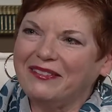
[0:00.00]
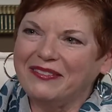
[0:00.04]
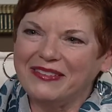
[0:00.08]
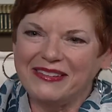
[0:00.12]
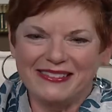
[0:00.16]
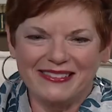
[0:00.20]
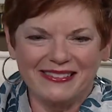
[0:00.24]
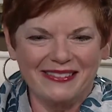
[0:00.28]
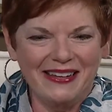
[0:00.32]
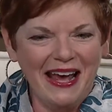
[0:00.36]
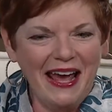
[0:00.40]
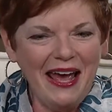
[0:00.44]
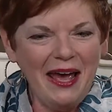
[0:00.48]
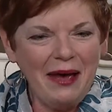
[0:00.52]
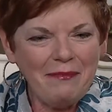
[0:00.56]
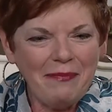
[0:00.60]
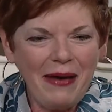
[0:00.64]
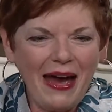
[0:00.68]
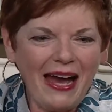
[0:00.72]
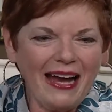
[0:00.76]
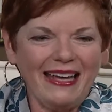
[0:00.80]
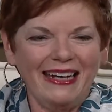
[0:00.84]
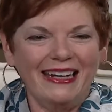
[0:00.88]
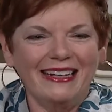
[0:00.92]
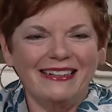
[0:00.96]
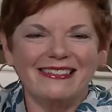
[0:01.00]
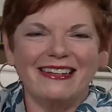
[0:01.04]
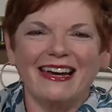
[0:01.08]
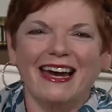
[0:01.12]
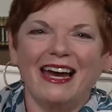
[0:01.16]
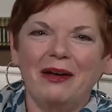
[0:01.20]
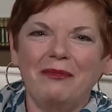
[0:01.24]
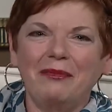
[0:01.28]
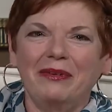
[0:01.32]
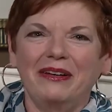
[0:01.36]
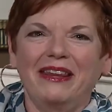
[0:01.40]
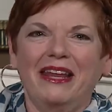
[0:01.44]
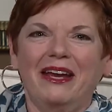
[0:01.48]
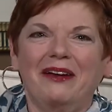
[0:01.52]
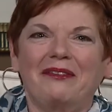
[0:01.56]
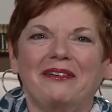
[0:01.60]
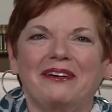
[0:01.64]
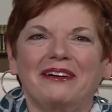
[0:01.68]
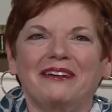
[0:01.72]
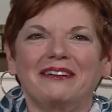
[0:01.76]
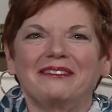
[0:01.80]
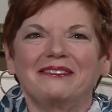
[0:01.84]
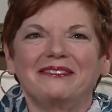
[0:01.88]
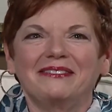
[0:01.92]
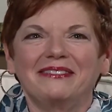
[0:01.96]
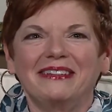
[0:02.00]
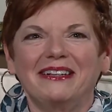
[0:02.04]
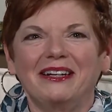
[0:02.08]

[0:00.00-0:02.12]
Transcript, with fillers: It was back in a time when they were,